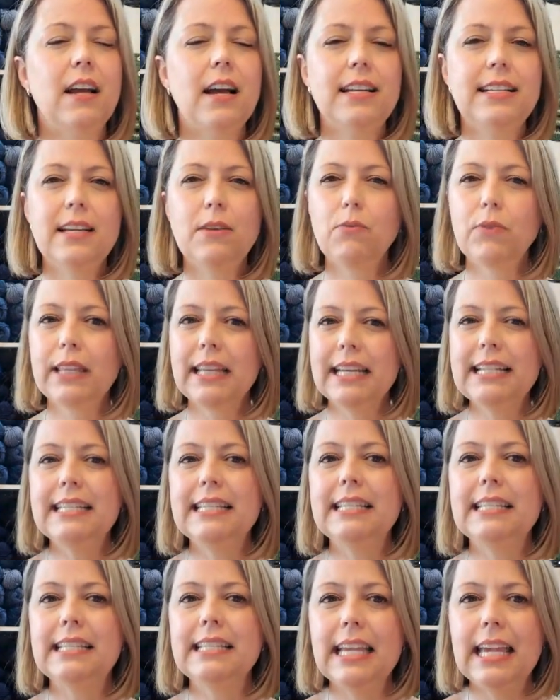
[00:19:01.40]
got to really
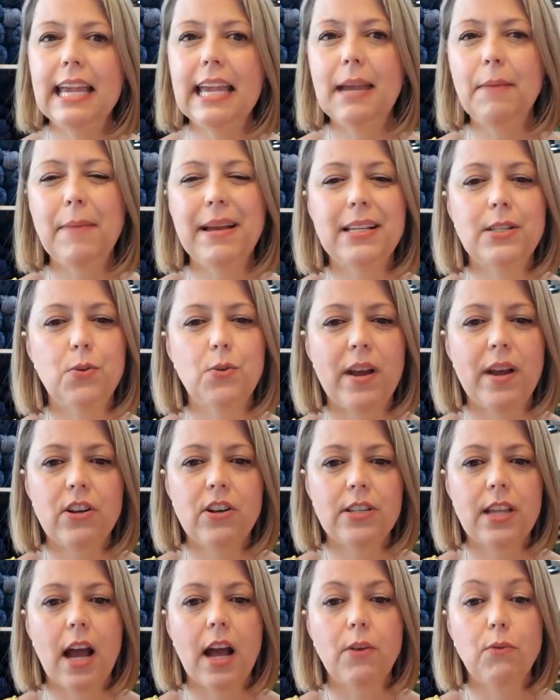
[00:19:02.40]
see my
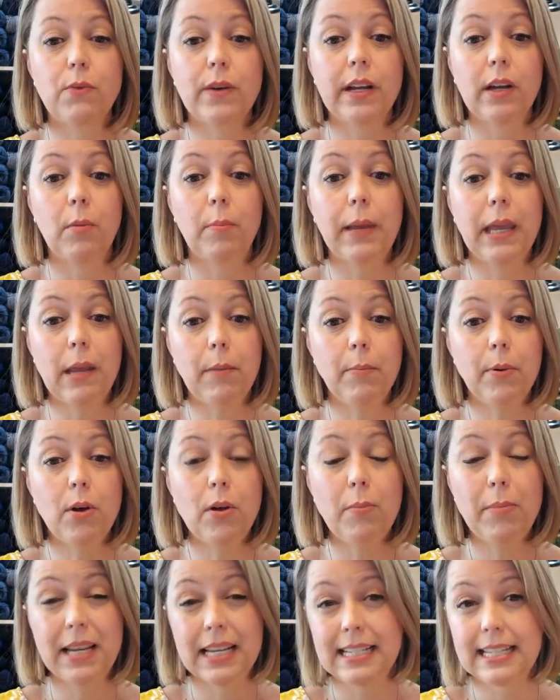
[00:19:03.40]
sweaters on real
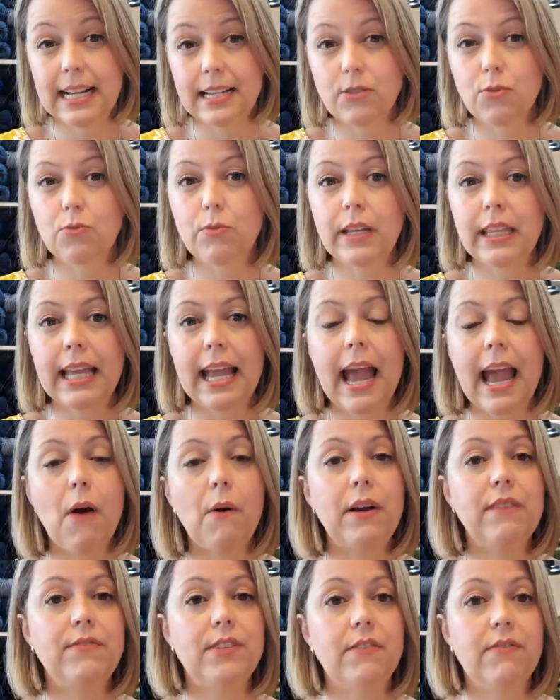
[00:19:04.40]
people, because that's really how
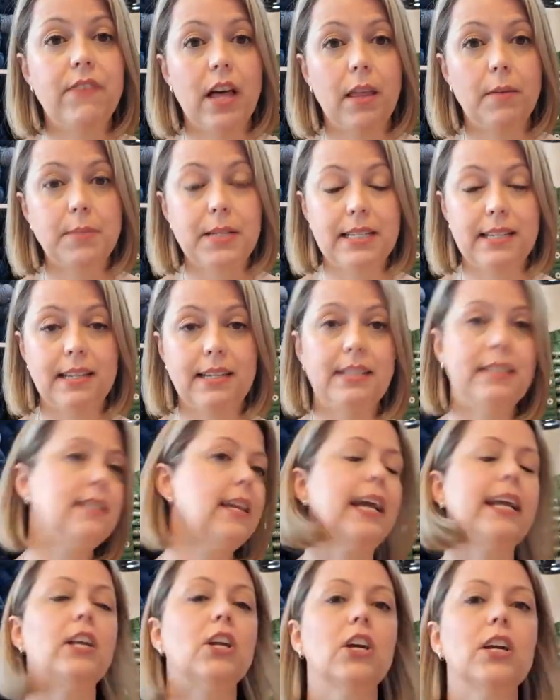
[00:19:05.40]
I've developed as a
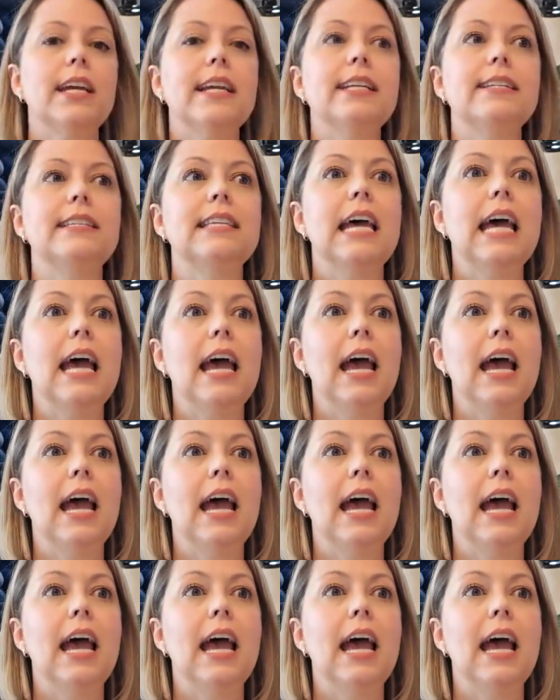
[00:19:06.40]
designer, is